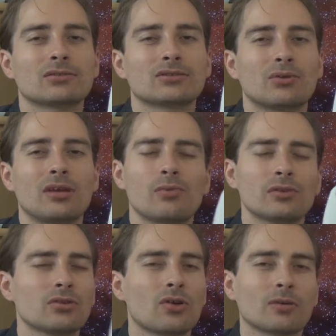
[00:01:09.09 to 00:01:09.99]
controller. I
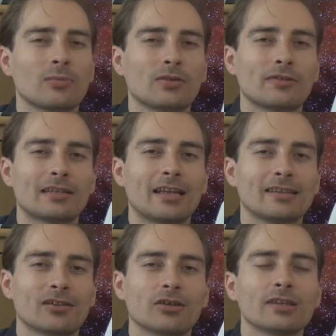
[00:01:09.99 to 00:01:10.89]
will talk about that
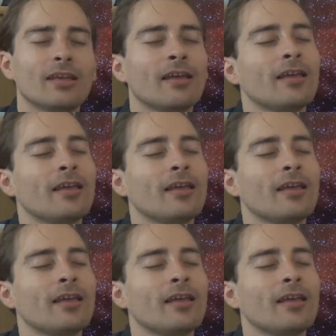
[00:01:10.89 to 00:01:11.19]
later on.